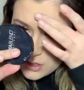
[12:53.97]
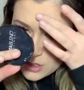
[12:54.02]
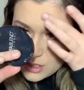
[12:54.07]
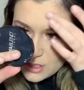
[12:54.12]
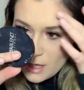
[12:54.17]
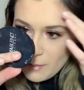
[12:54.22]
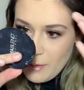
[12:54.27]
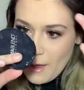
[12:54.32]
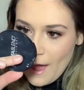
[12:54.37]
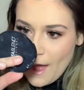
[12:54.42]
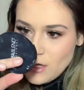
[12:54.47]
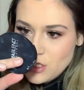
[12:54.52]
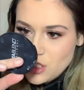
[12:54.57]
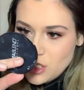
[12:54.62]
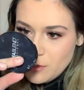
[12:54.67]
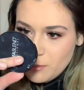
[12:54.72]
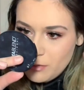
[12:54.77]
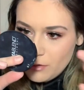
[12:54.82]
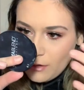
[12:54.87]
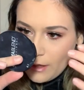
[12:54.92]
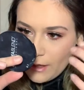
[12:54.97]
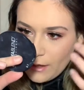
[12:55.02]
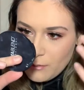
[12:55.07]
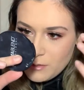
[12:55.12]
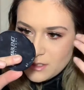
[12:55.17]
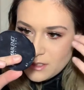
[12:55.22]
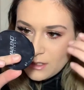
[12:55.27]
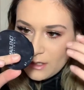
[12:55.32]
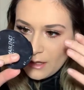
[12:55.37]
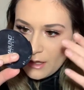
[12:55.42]
not patchy, but like it
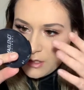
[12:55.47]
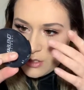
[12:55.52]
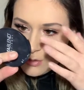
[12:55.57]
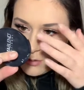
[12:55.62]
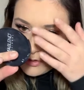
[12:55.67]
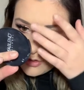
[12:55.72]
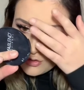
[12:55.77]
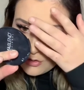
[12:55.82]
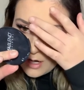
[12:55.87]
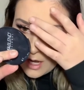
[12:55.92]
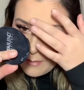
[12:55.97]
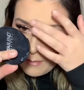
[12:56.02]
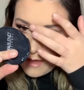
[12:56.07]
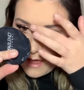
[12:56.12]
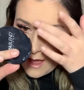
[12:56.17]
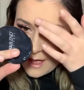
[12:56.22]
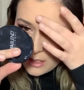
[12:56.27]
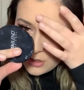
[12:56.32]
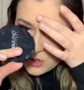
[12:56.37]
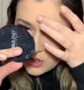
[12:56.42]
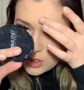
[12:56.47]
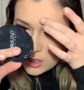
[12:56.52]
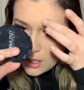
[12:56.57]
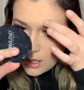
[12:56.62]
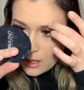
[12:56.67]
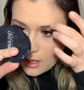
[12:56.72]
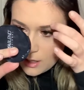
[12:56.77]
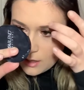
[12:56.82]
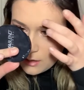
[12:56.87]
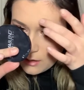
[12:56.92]
was clinging to a dry patch,
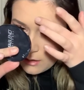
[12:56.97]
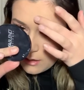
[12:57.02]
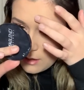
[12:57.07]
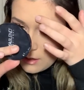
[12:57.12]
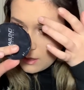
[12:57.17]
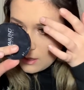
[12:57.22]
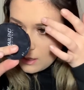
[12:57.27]
and